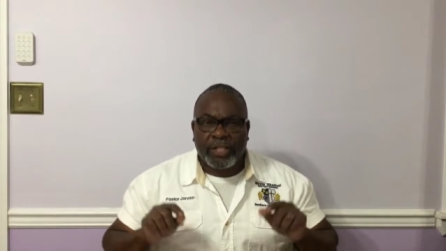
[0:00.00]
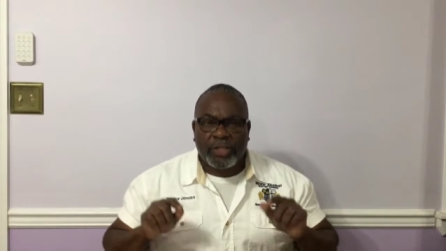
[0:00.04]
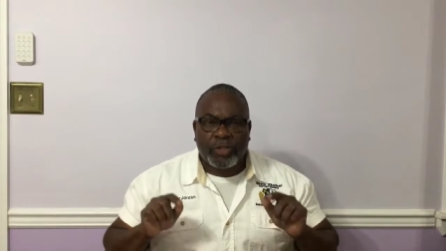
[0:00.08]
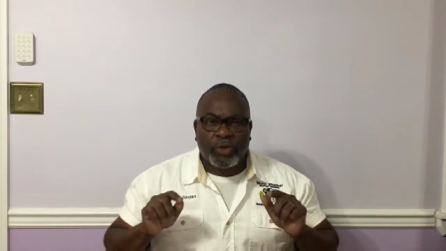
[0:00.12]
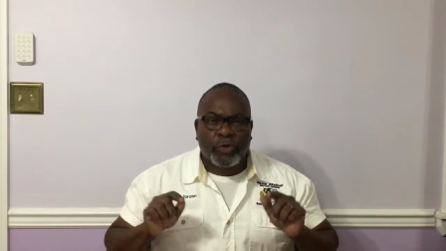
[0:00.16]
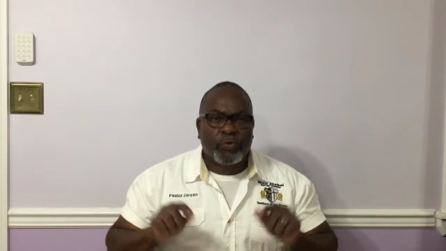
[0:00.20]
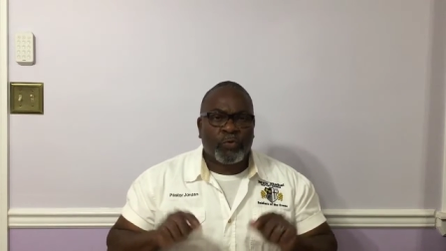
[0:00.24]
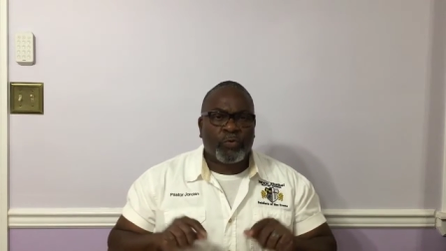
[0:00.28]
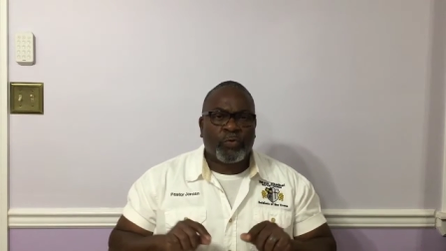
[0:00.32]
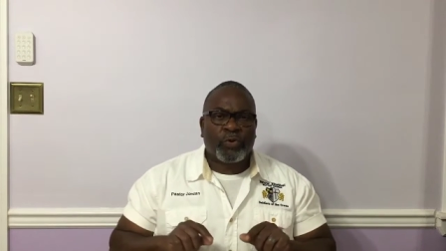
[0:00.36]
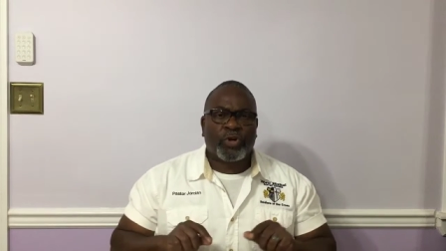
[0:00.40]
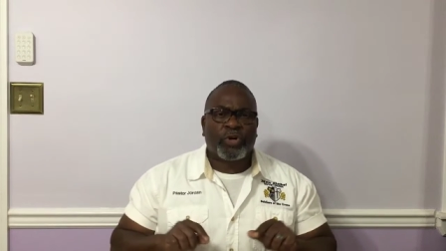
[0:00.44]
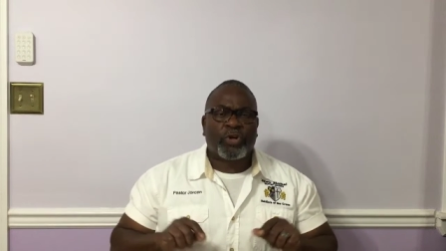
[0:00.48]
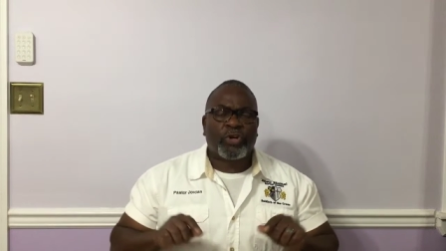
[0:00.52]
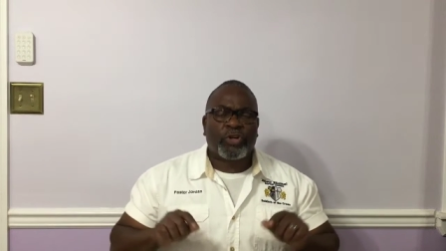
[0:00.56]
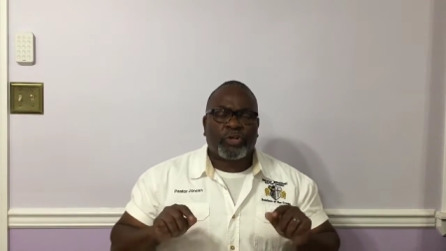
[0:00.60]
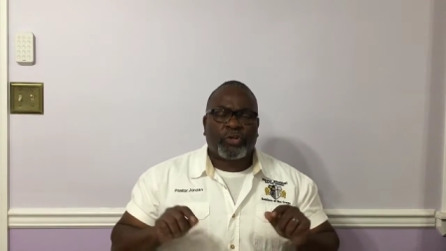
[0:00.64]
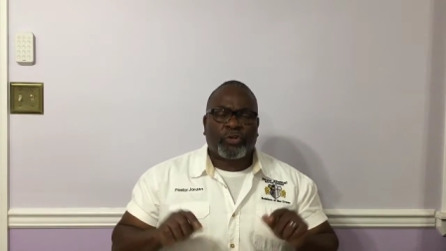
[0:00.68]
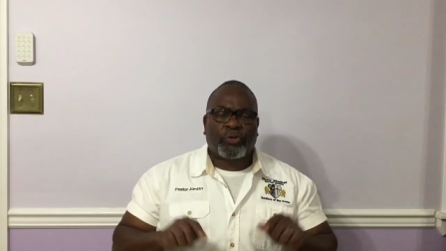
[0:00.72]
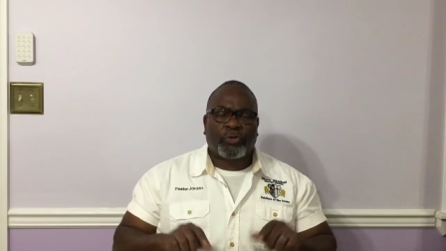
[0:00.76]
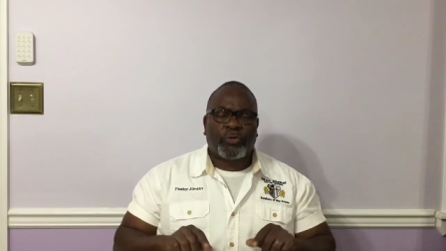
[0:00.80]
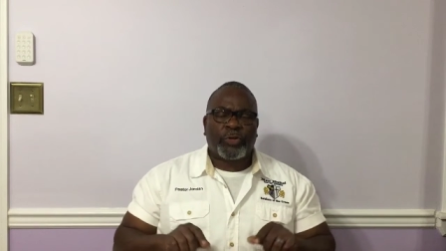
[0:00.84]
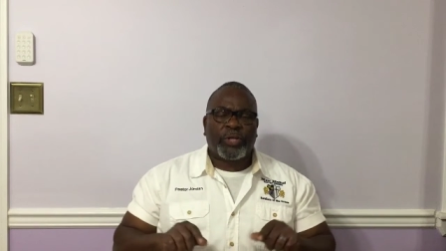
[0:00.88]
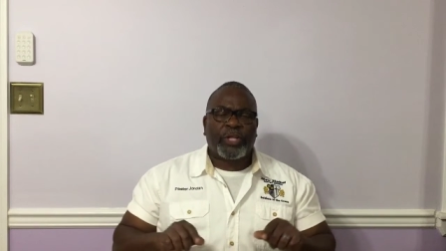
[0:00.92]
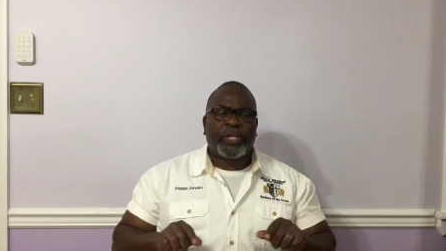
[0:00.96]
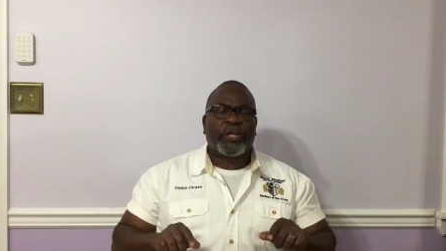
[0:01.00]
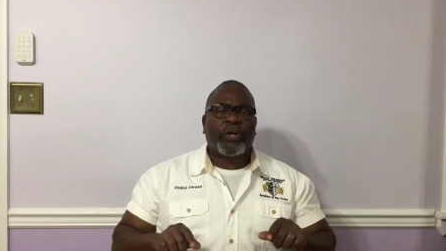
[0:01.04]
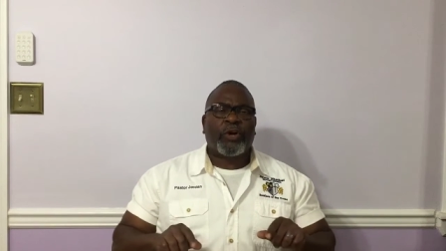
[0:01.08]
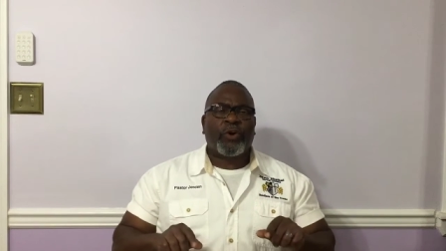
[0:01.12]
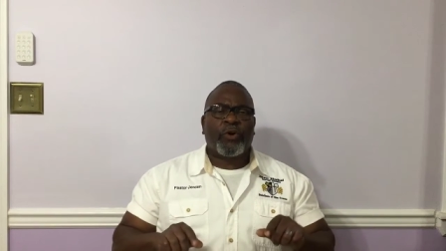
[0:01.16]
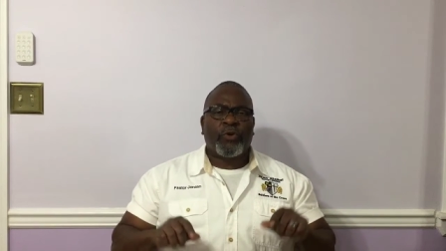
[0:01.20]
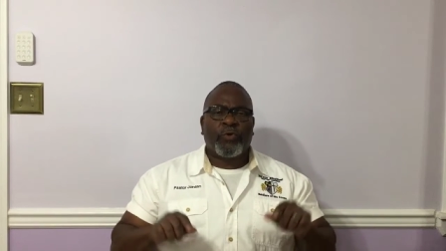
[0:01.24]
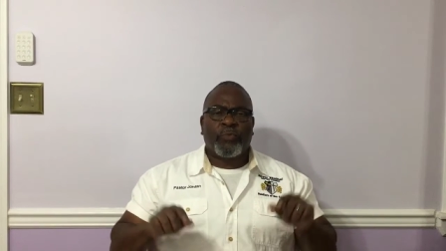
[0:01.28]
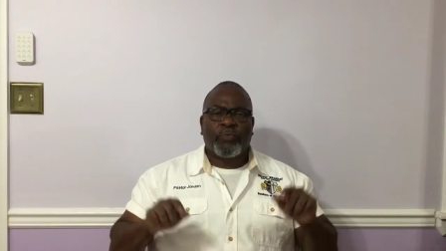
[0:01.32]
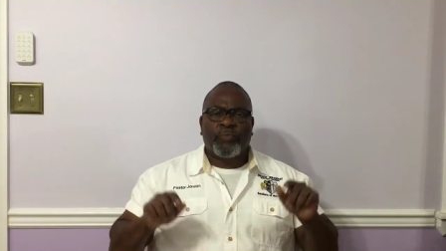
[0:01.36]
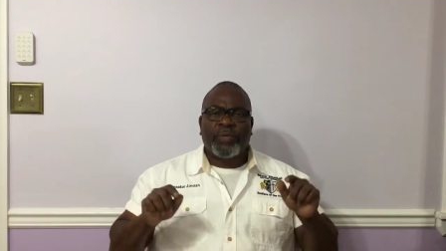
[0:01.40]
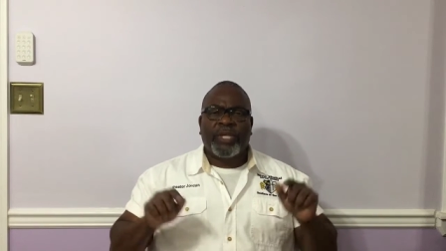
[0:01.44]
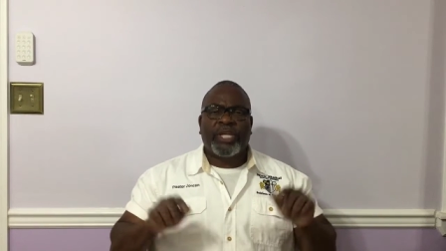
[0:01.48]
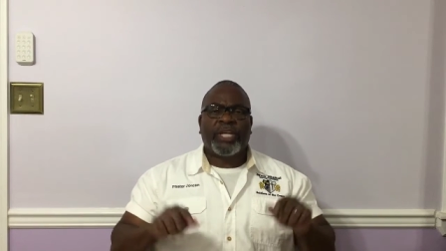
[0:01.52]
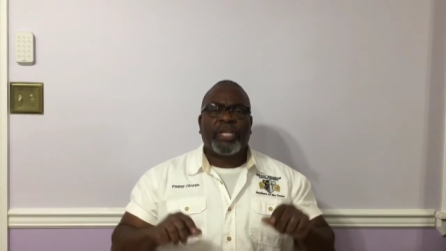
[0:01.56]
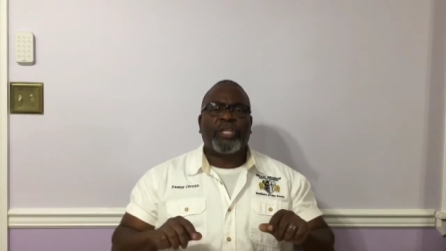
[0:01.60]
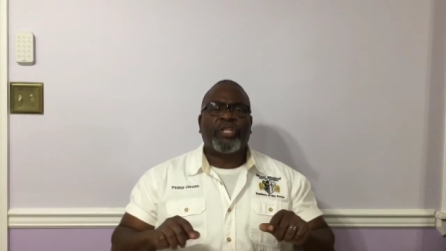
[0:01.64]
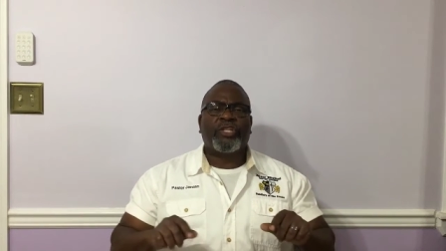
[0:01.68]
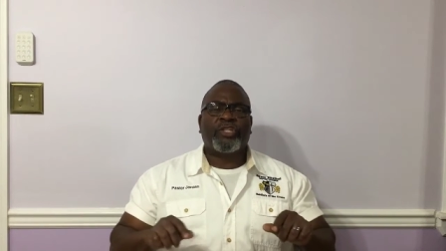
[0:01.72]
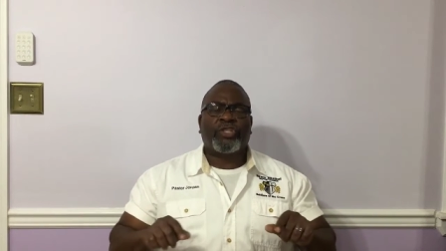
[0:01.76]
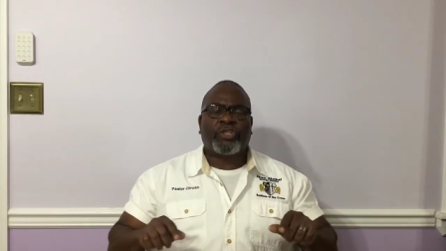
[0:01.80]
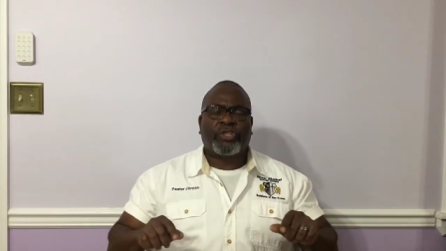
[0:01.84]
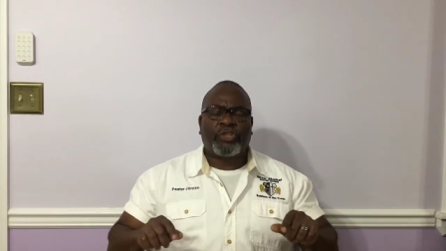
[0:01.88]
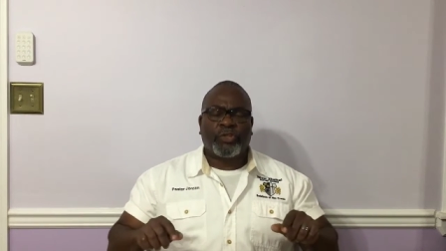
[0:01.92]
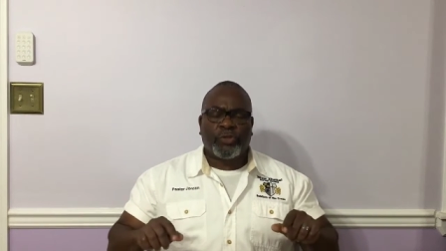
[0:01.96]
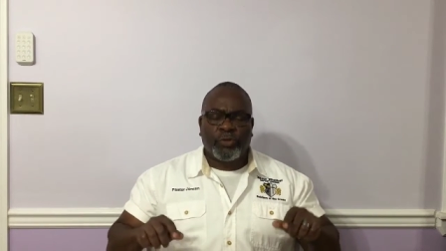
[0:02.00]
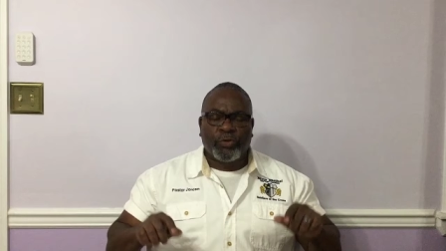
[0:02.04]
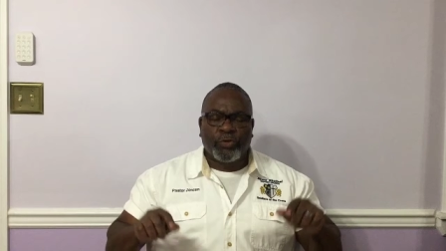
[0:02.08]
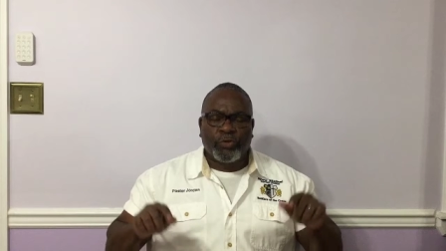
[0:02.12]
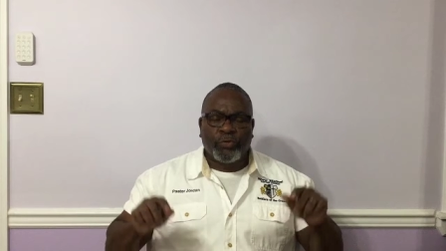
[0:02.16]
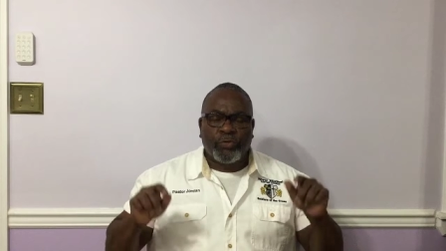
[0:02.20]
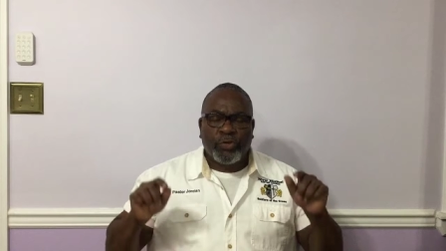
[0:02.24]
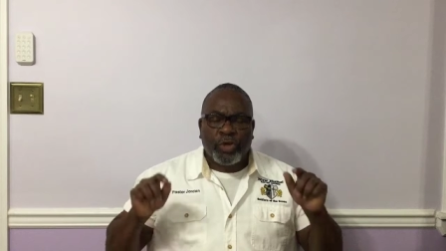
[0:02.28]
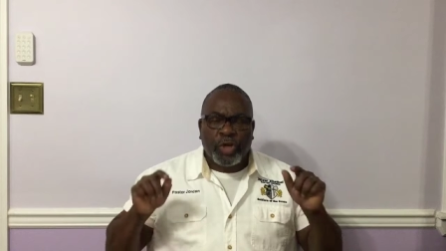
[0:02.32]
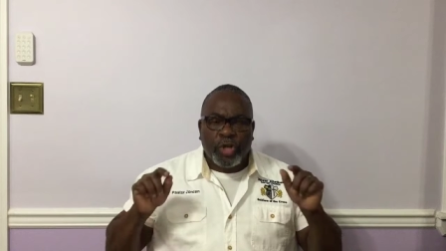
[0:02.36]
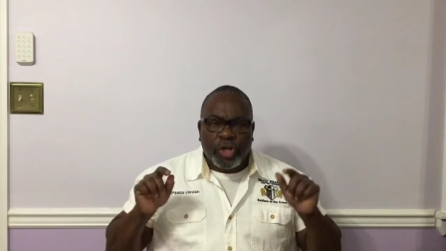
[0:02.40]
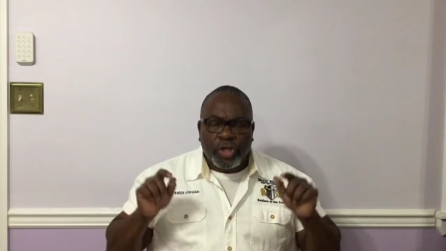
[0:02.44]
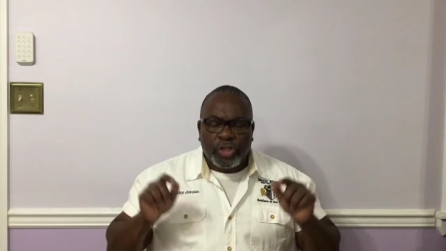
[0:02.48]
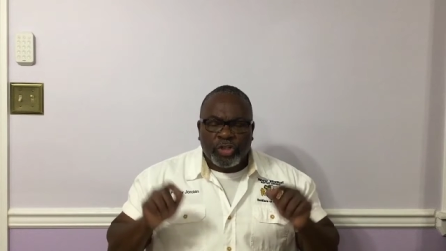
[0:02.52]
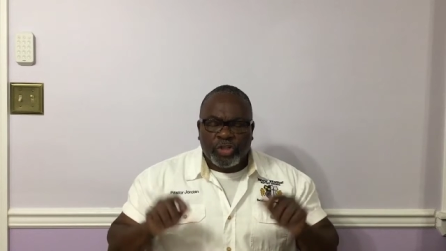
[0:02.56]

The word krino means to